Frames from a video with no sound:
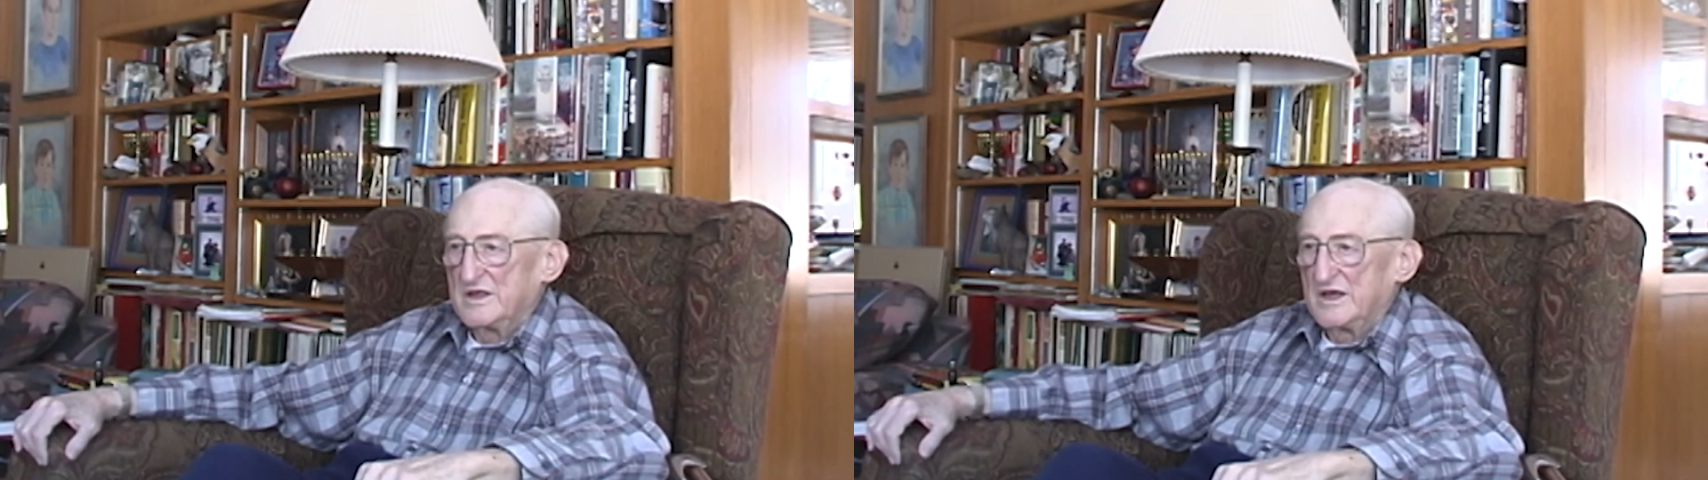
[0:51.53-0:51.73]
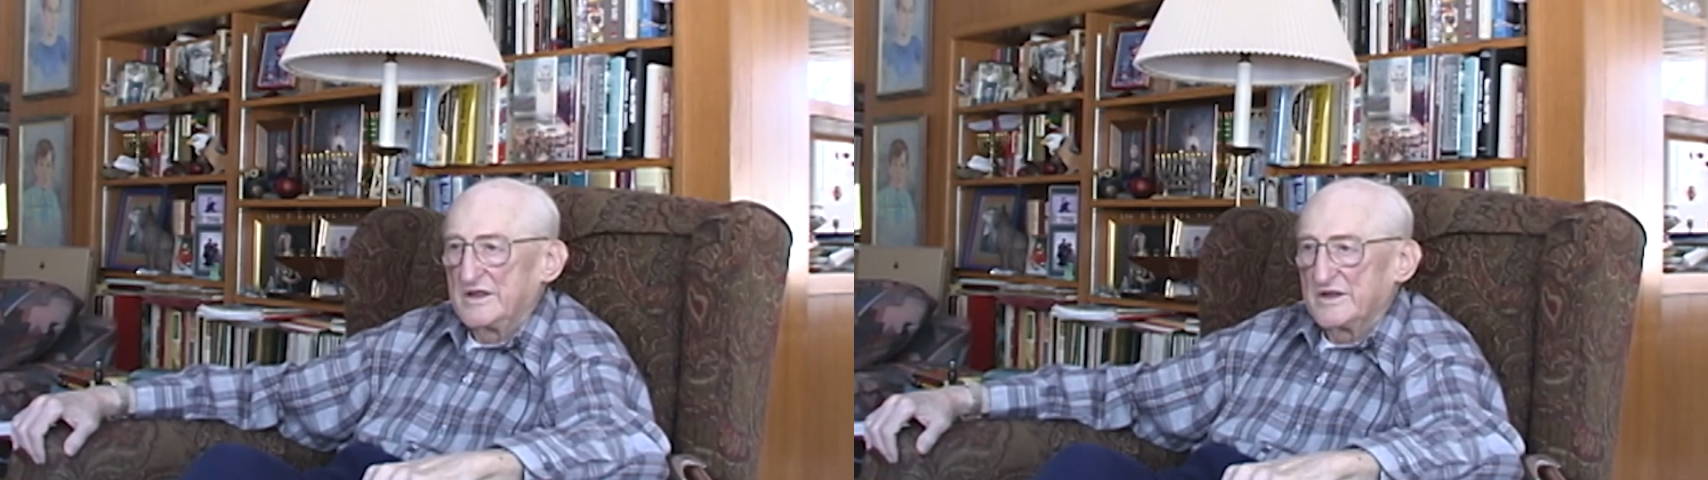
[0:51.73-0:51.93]

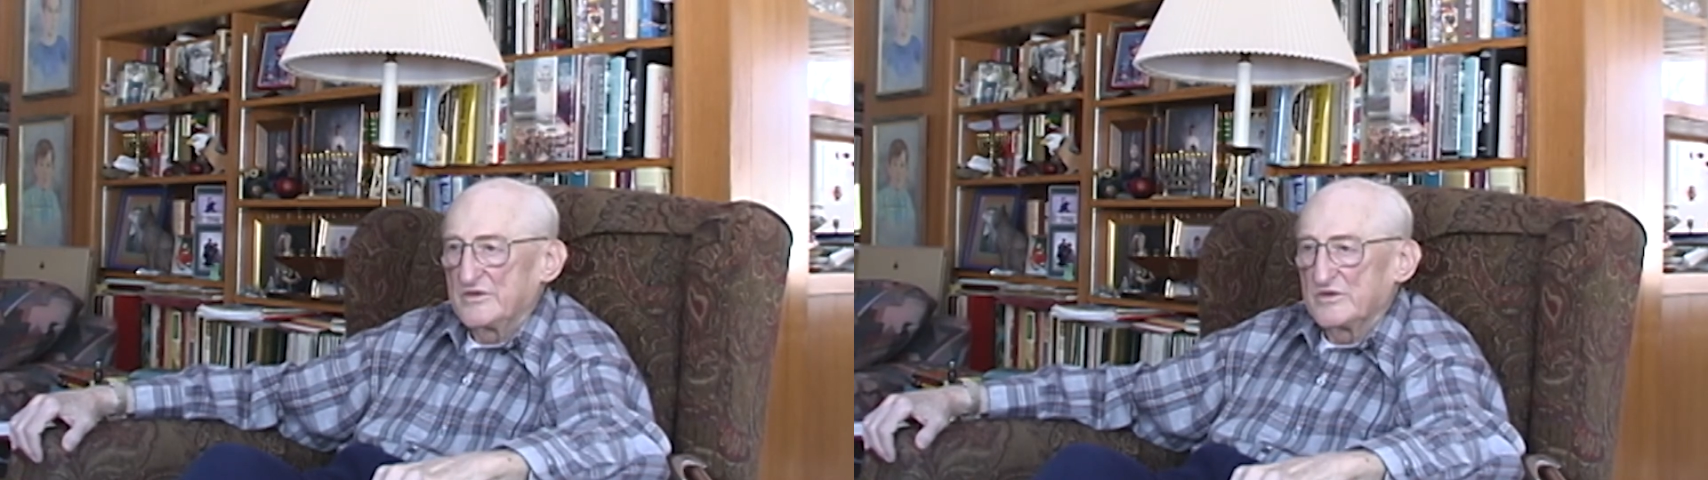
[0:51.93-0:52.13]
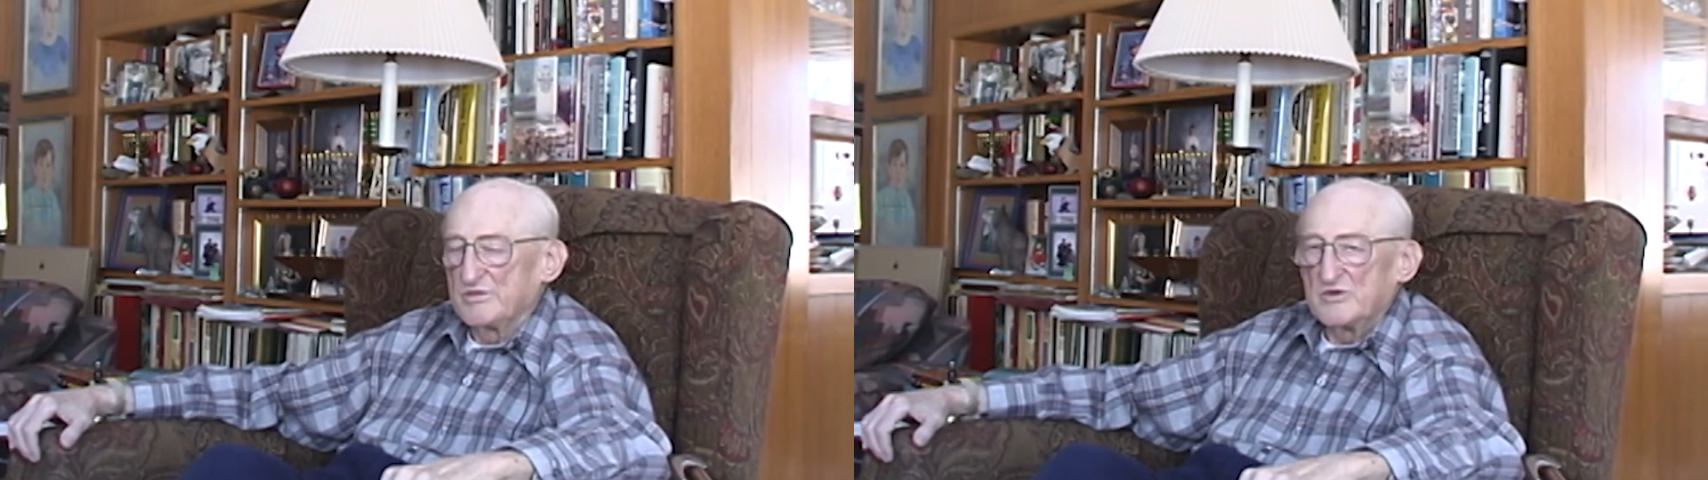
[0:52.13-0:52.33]
And this
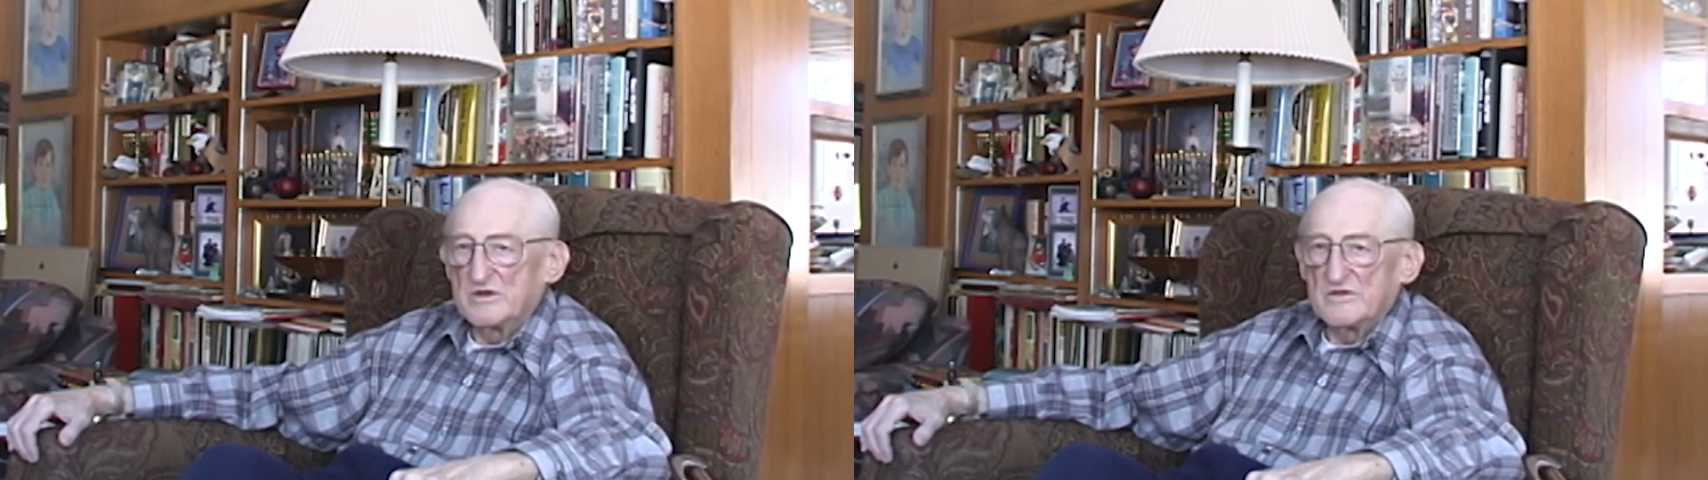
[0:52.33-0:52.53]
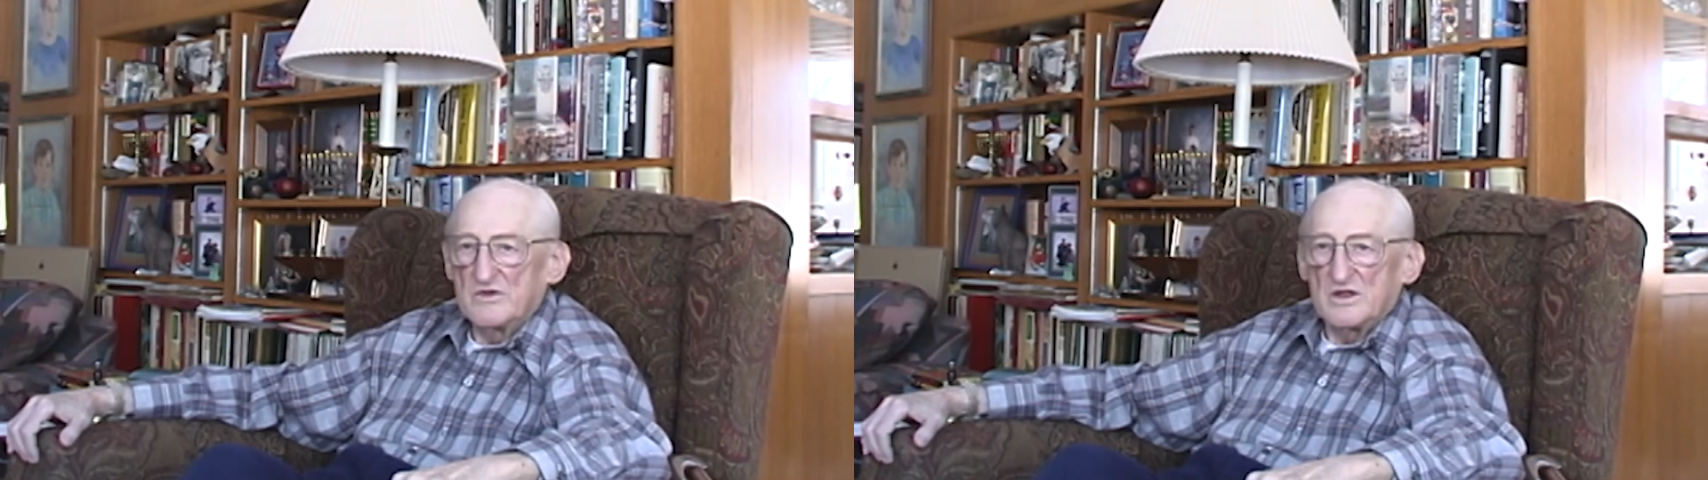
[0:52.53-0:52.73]
was
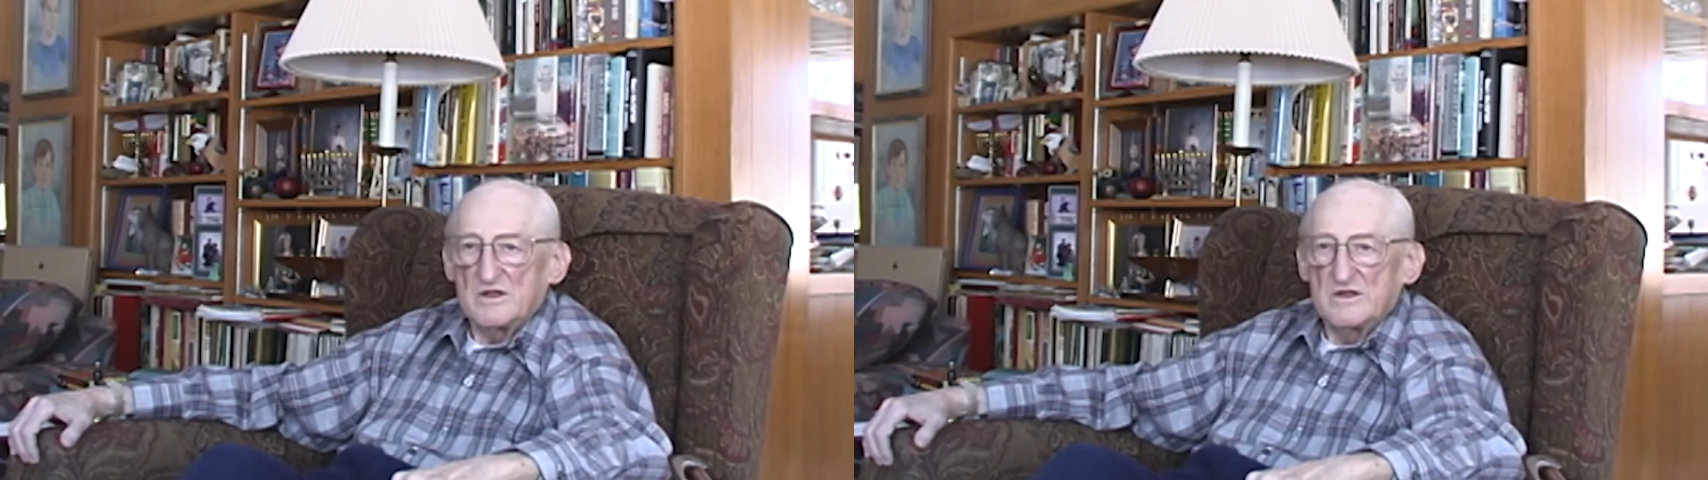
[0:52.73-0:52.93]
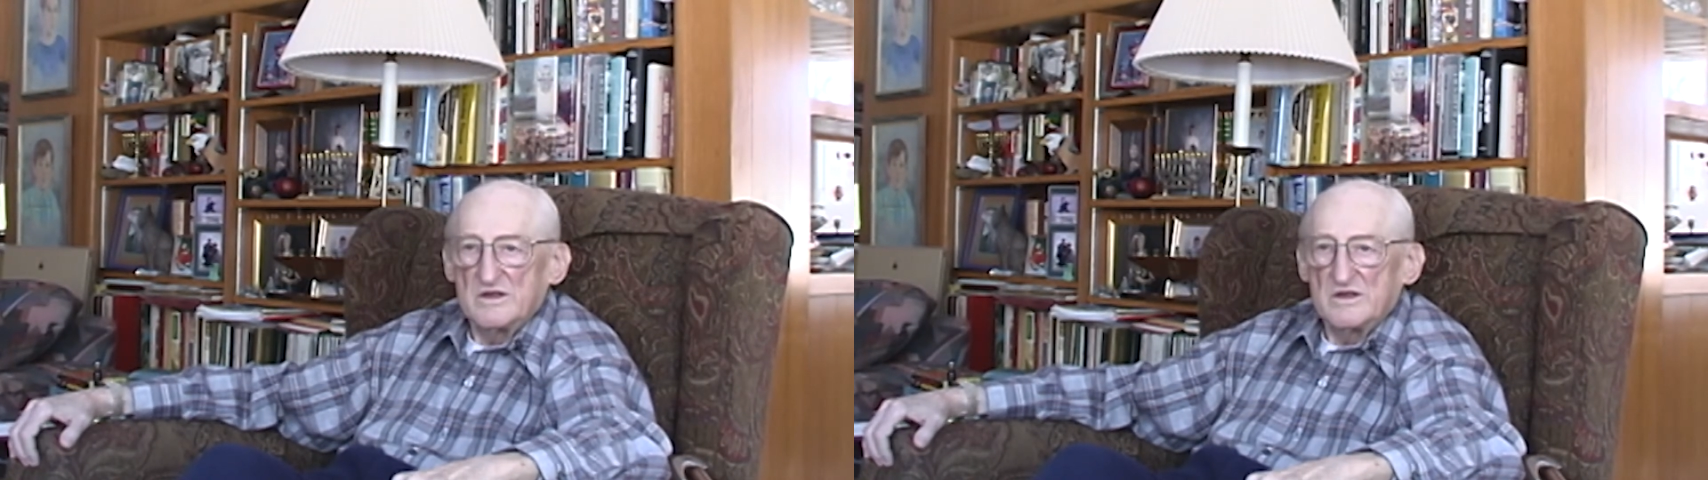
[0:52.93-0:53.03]
Buchenwald,